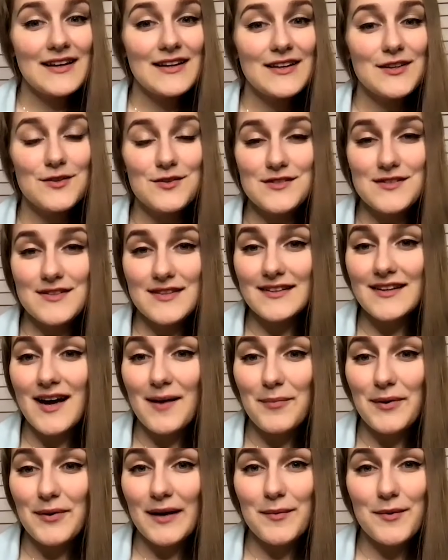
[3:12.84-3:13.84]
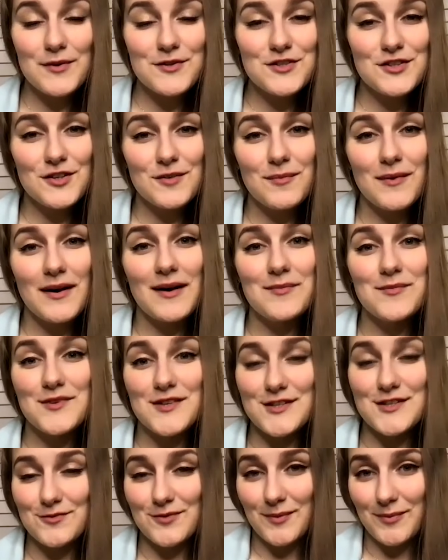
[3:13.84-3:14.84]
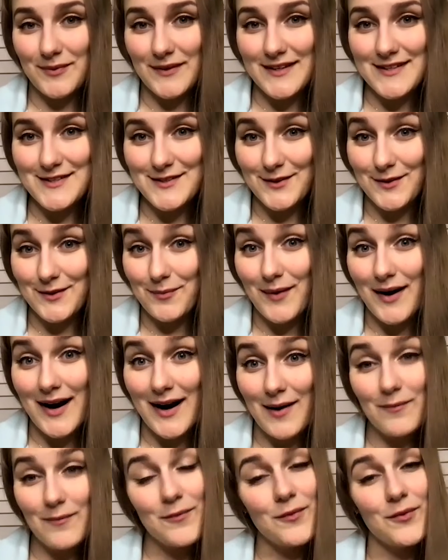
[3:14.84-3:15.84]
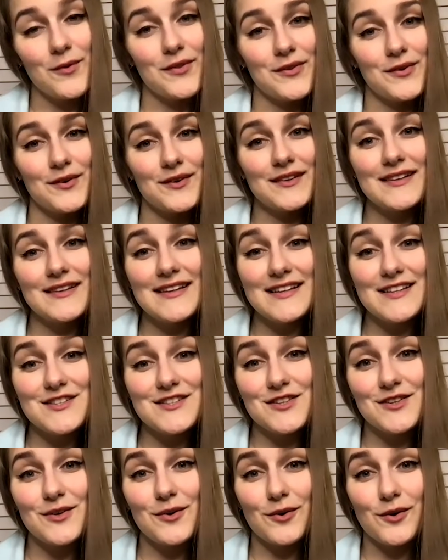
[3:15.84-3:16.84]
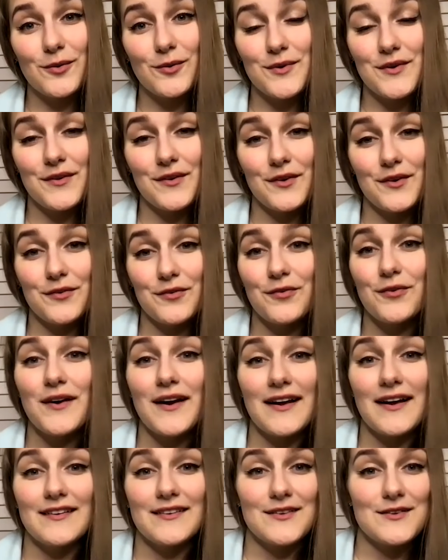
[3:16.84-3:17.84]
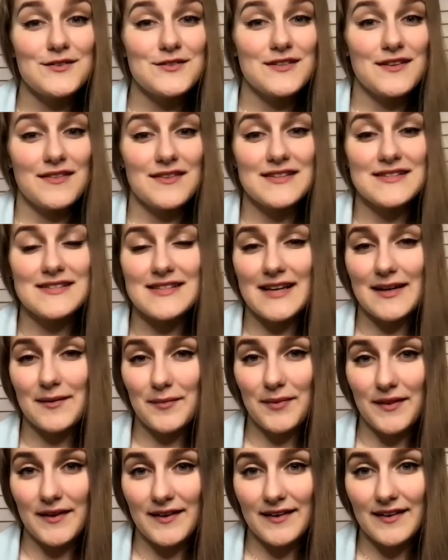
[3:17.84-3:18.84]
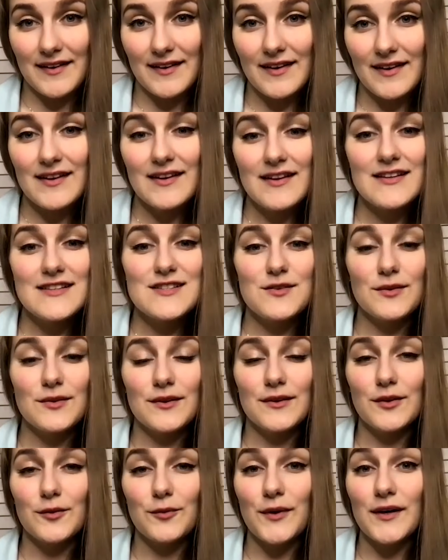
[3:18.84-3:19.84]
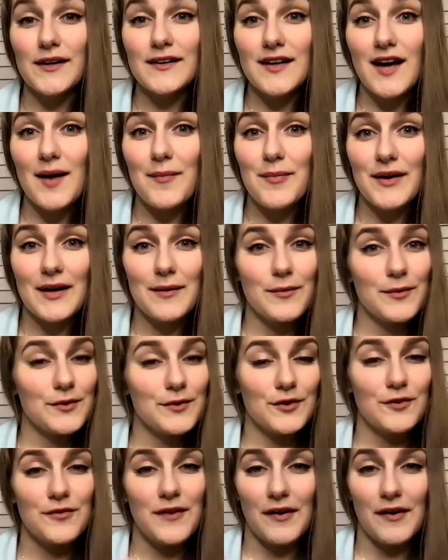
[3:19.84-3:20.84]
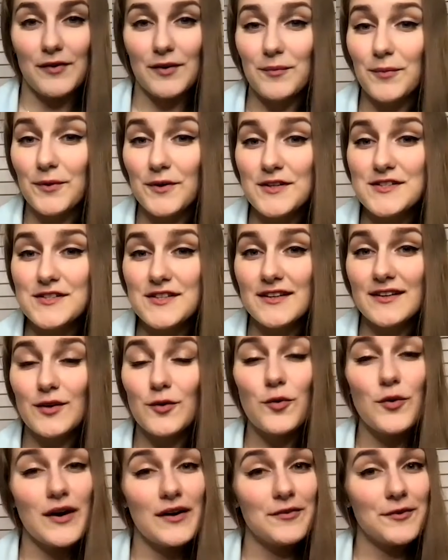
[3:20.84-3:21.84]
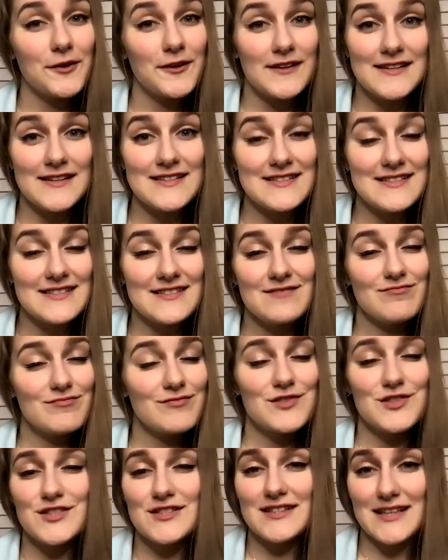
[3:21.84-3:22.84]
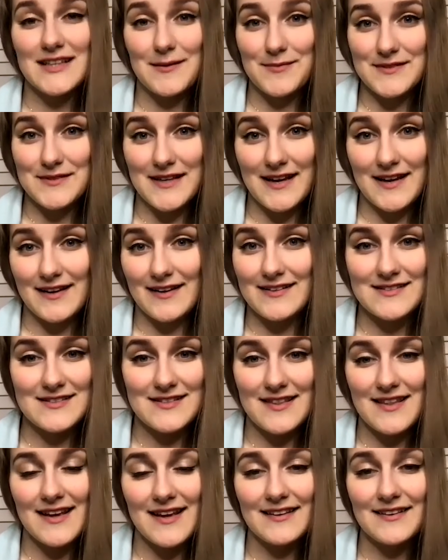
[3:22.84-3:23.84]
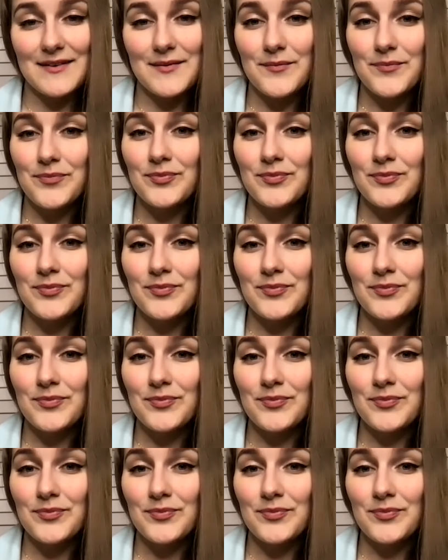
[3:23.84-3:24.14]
Use the topic about your mom, just replace your mom with your teacher or with your friend using the same thing. So learn one topic about your favorite person, whoever it is, just keep saying it's that.